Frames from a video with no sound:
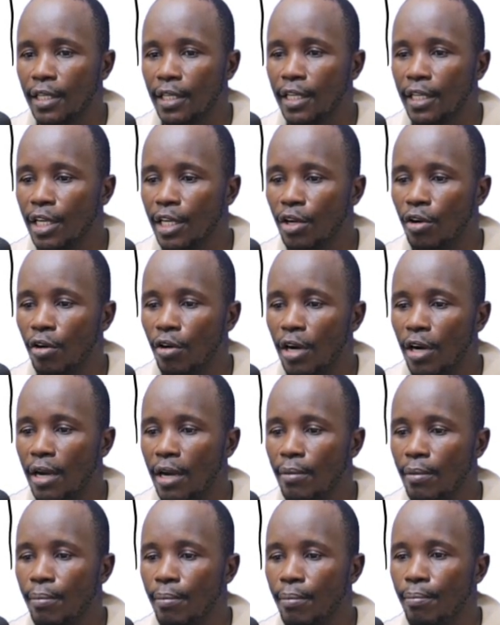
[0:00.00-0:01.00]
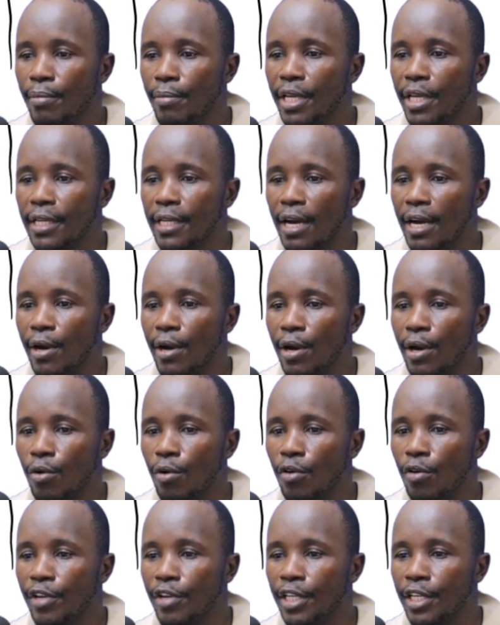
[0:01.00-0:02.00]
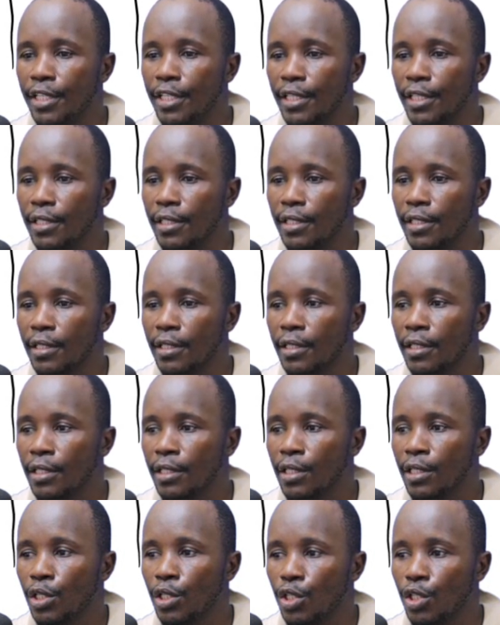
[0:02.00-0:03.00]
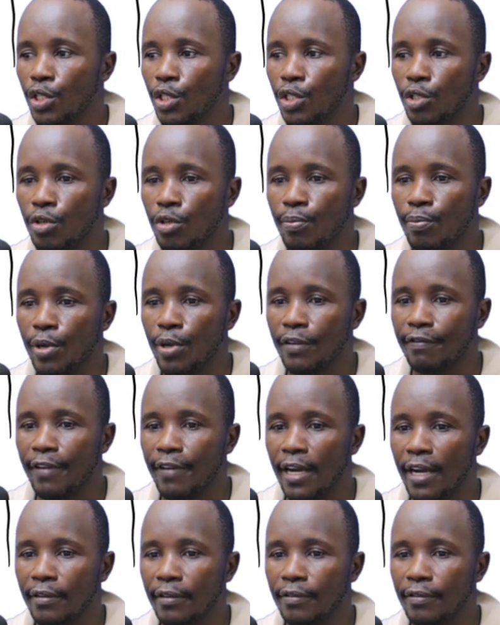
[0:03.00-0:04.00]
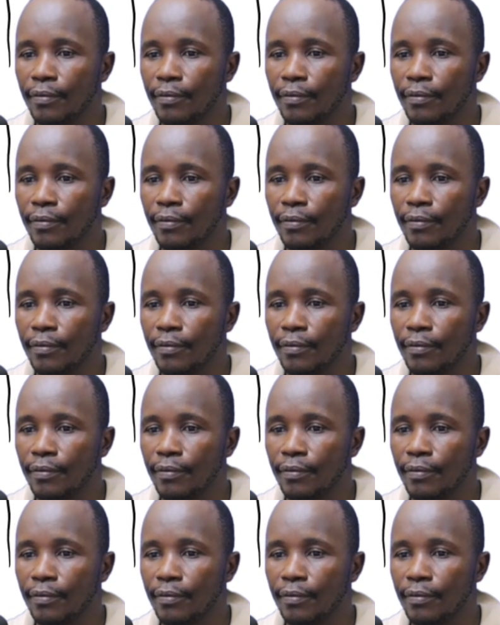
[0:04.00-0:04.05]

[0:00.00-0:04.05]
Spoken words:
Key column meet our row of interest. 0.5.